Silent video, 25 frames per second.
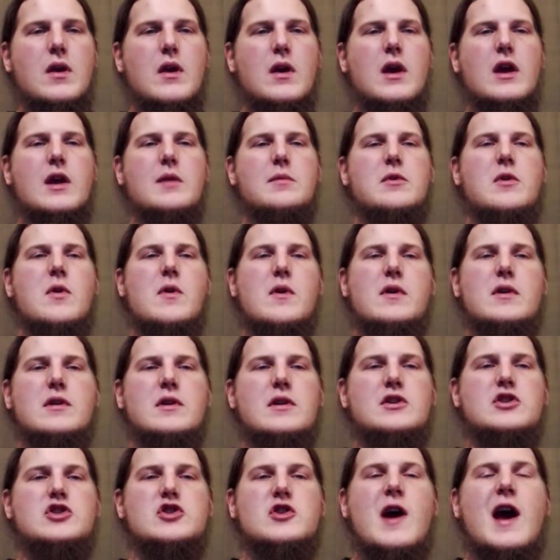I'm going
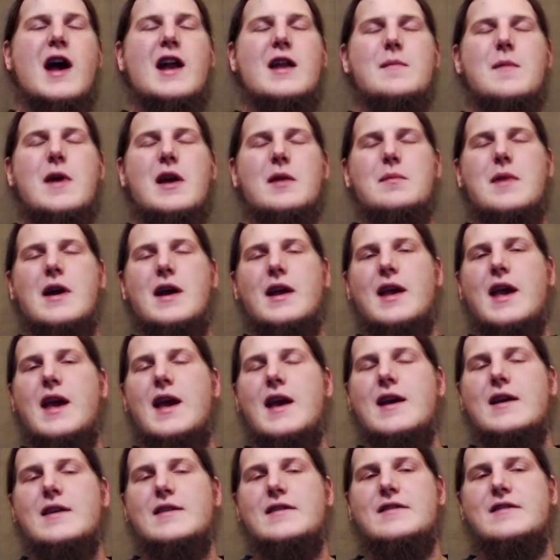to try to make my
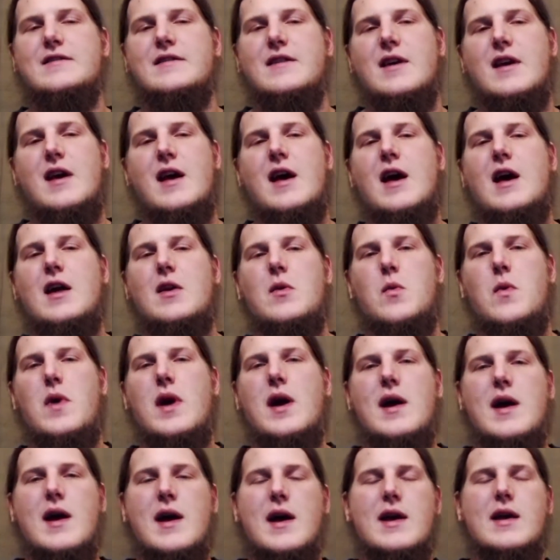case on
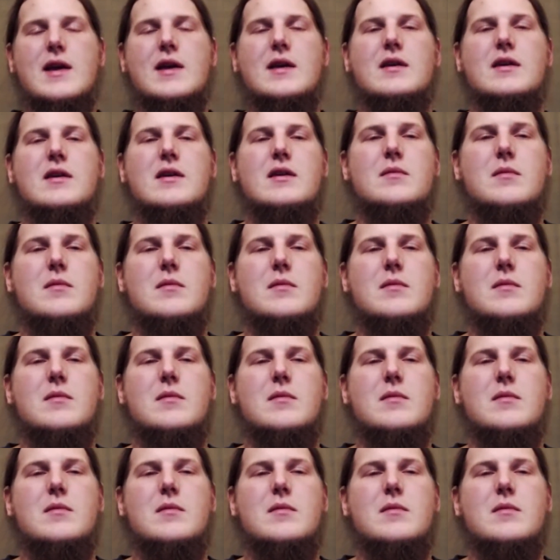why